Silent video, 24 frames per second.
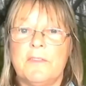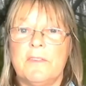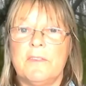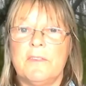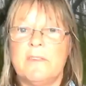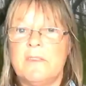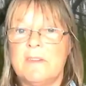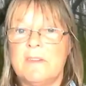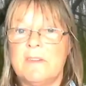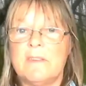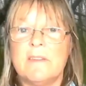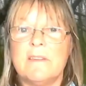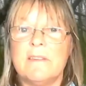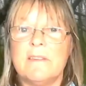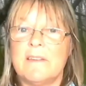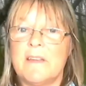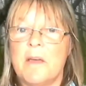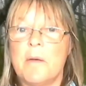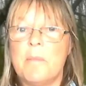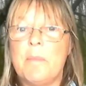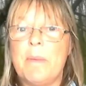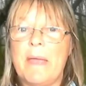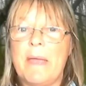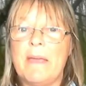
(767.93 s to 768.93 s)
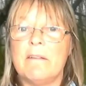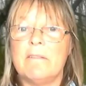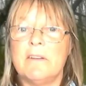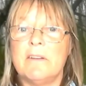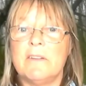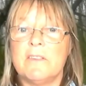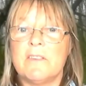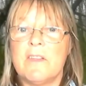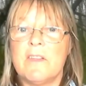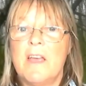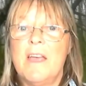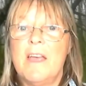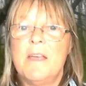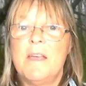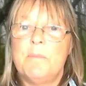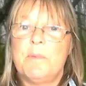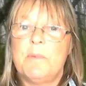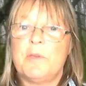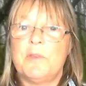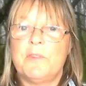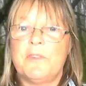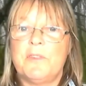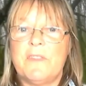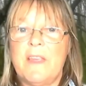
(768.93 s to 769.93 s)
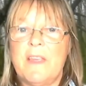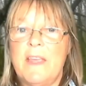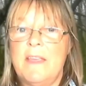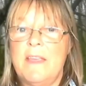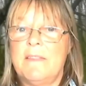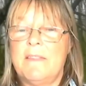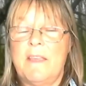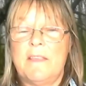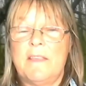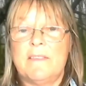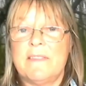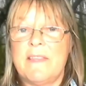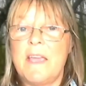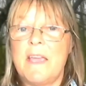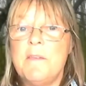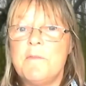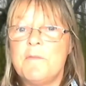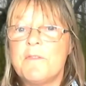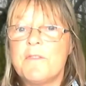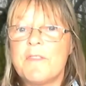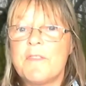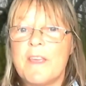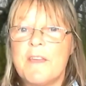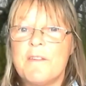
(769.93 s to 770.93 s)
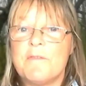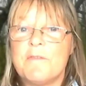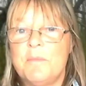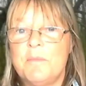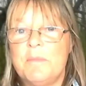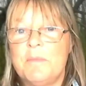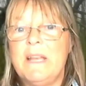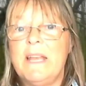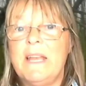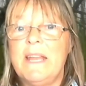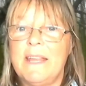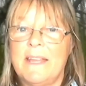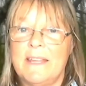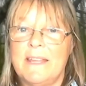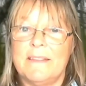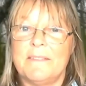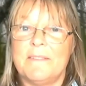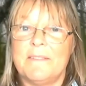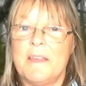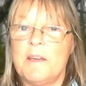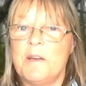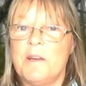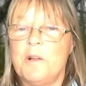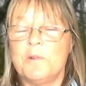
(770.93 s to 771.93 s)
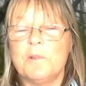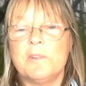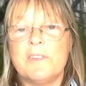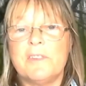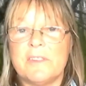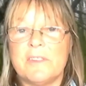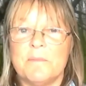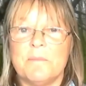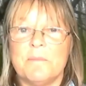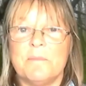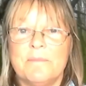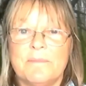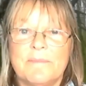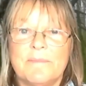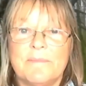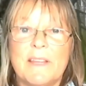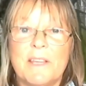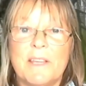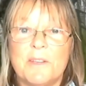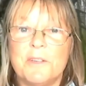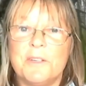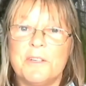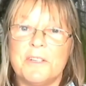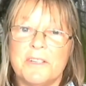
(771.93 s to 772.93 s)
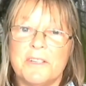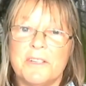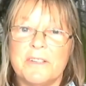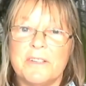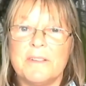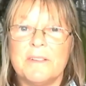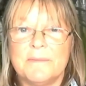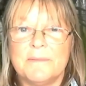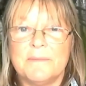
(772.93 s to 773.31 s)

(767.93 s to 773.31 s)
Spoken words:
and sisters and our parents, because they're safe, they're familiar, they're wholesome, they're good.